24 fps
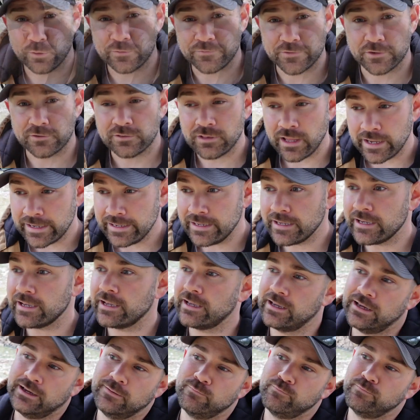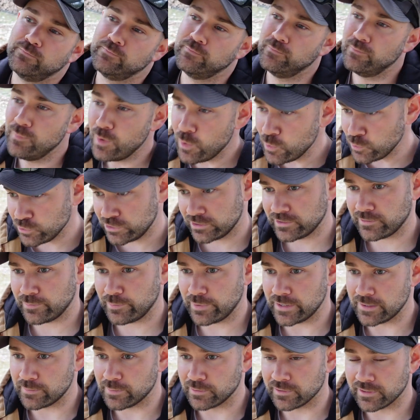if you're like most
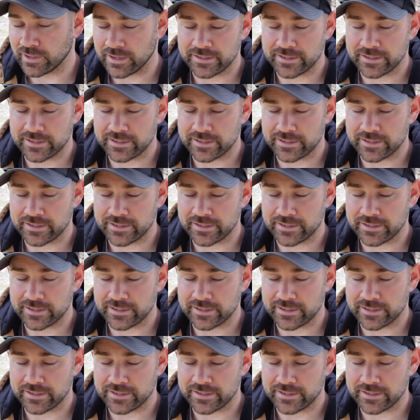people,